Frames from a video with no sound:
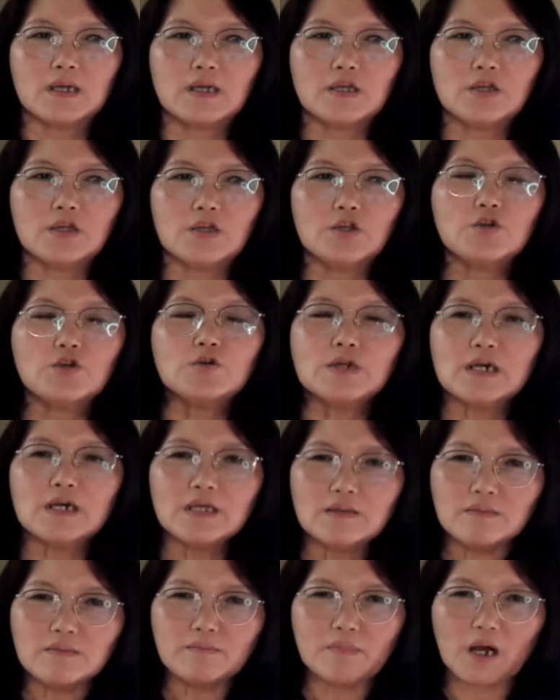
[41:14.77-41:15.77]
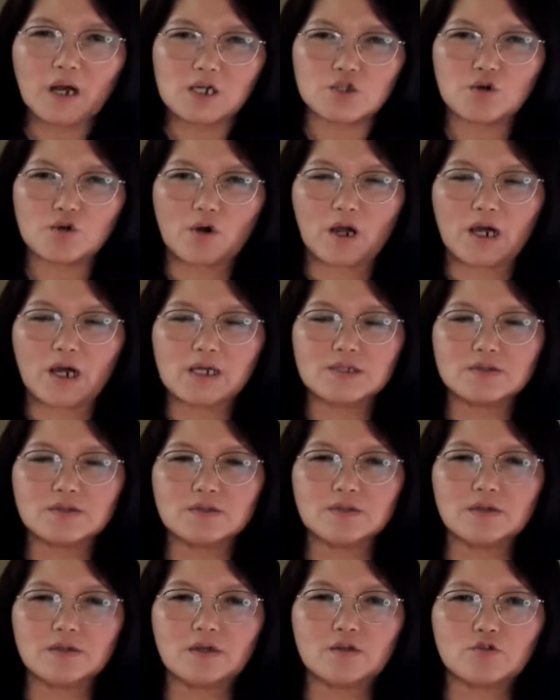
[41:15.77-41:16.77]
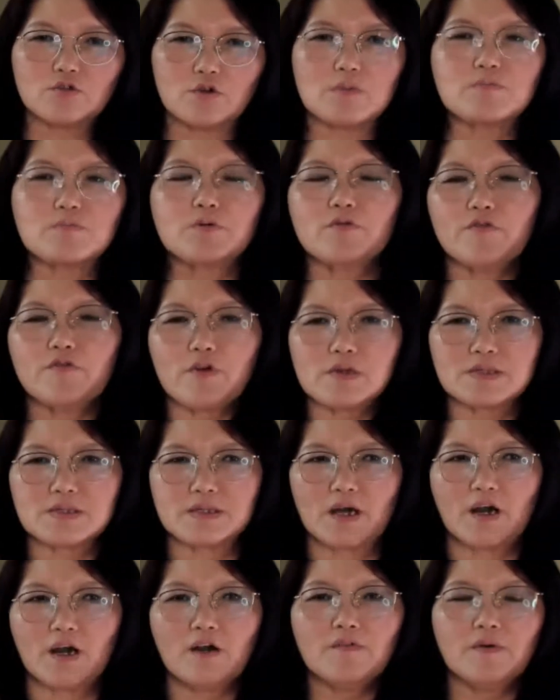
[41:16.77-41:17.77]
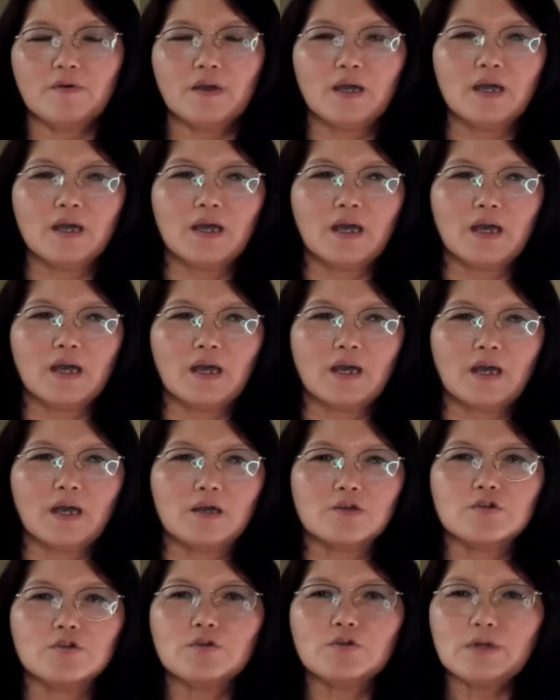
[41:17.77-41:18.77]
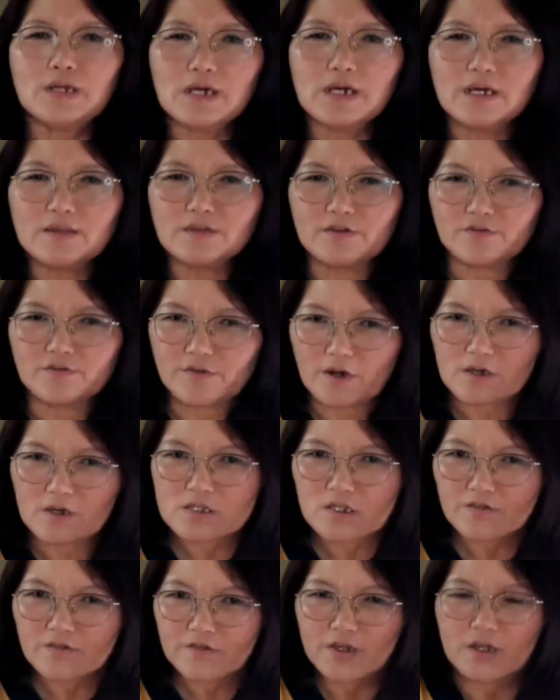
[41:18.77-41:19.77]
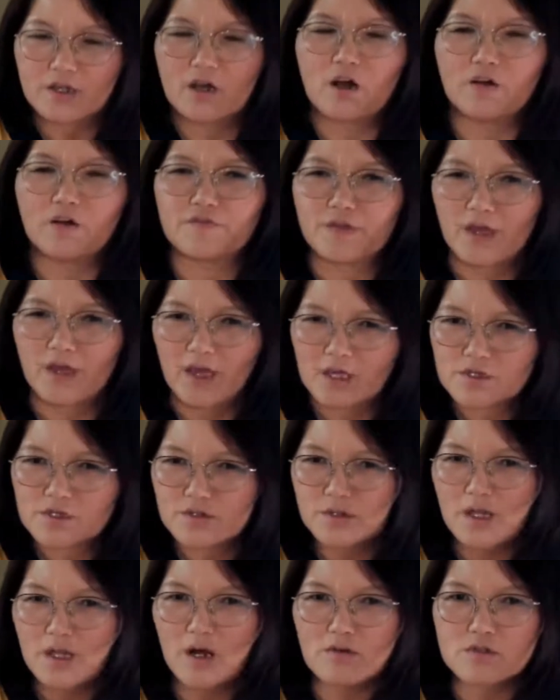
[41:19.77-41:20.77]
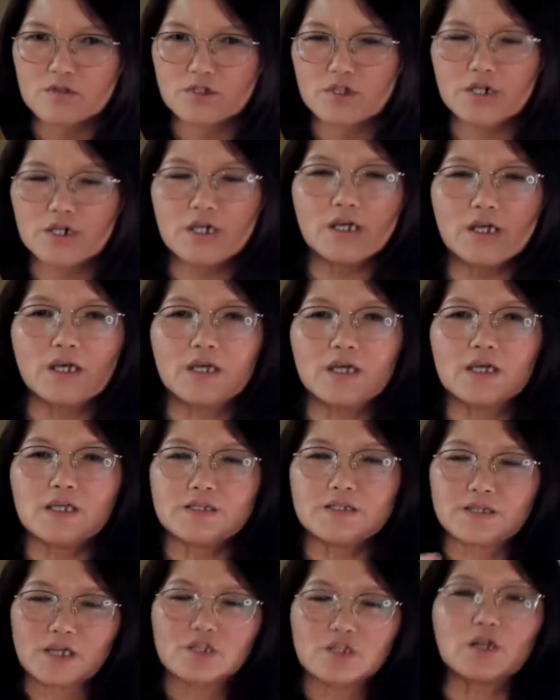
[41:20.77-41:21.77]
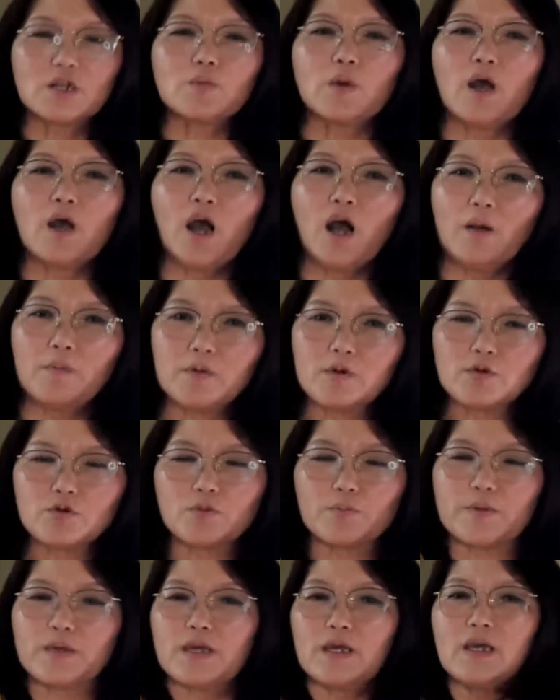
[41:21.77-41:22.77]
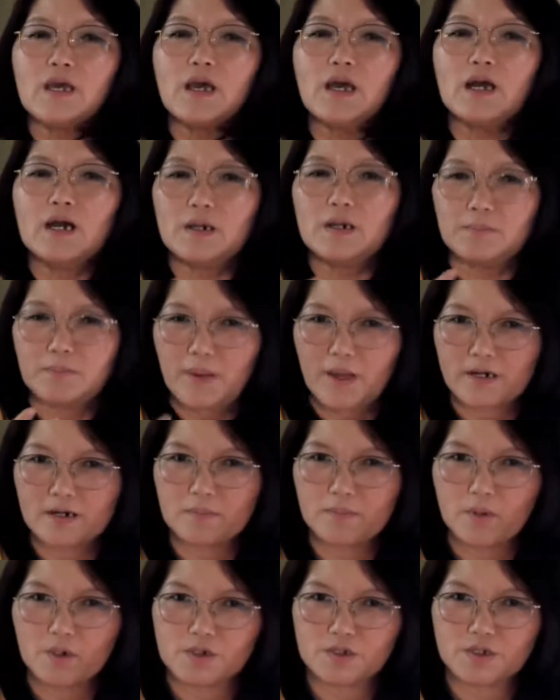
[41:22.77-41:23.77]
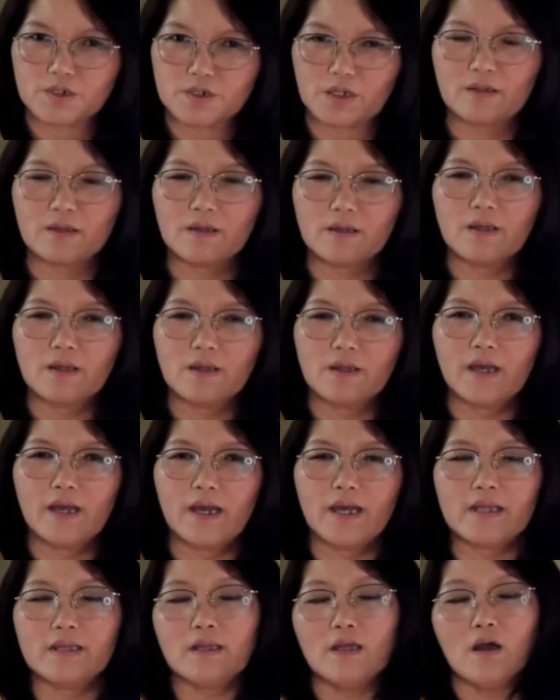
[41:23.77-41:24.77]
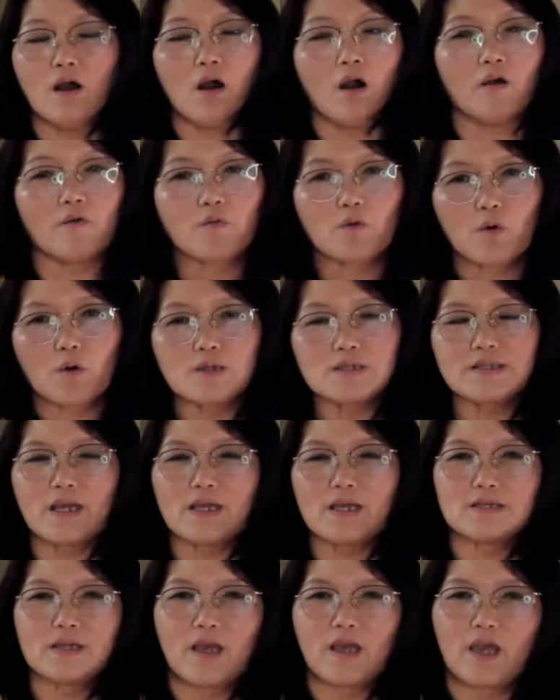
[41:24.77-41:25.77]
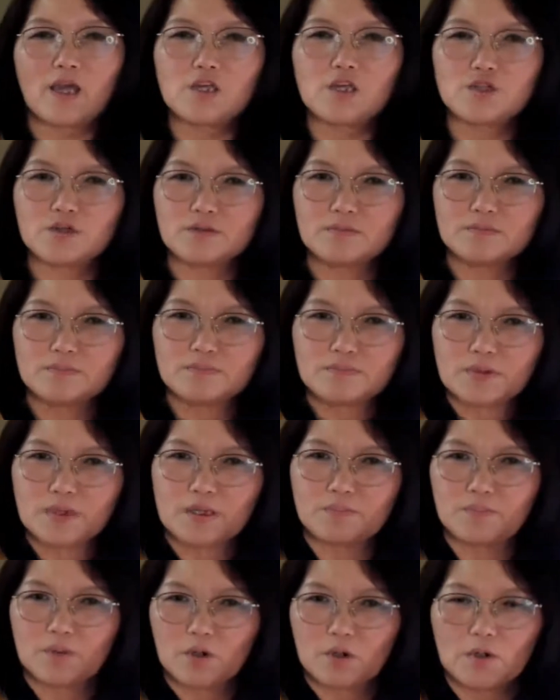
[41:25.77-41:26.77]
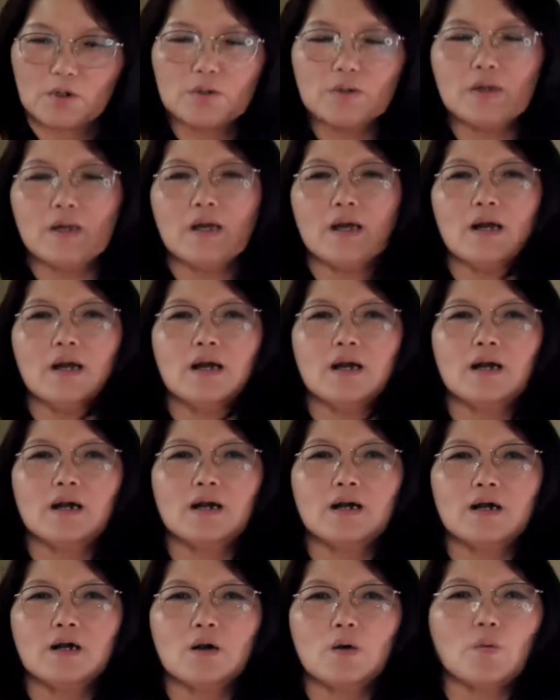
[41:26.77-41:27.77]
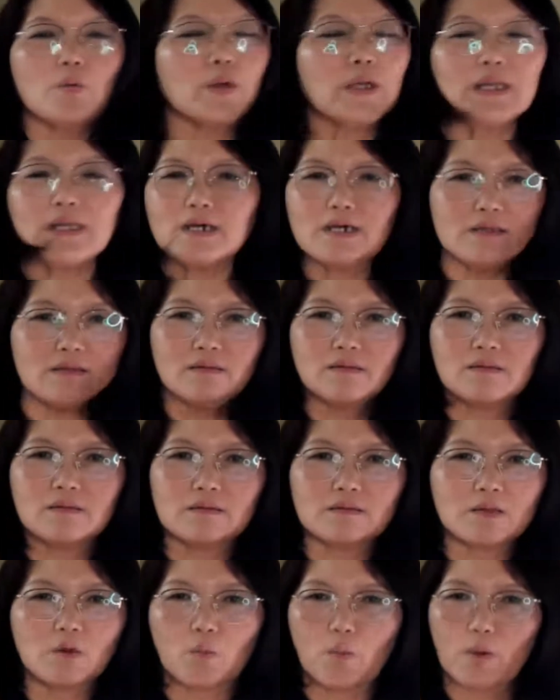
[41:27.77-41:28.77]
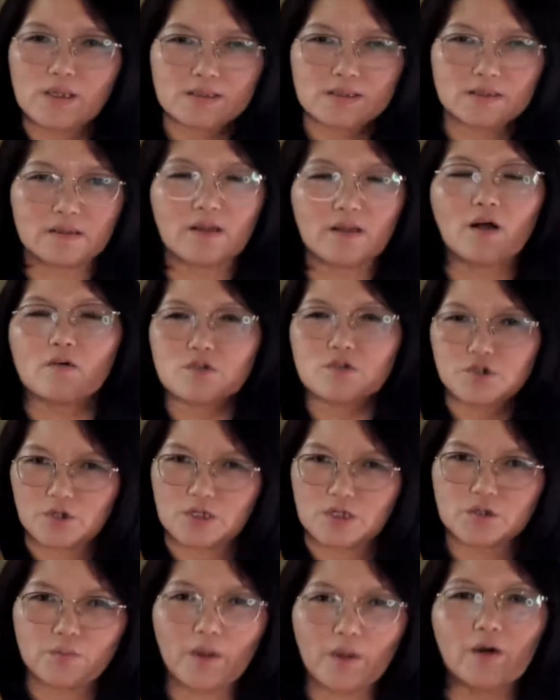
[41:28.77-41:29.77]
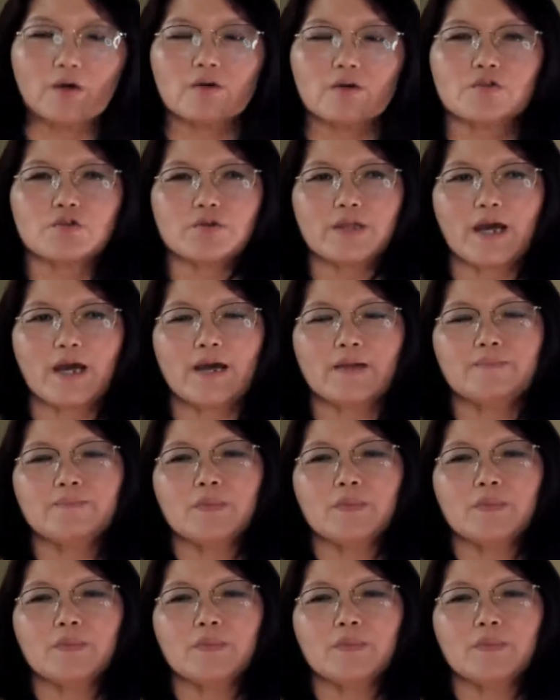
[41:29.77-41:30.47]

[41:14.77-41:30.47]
You learn martial arts to improve yourself. You learn the philosophy of the Asian culture. It actually will help you to be a better person. And of course, as an Asian people, we learn the Western culture as well, so that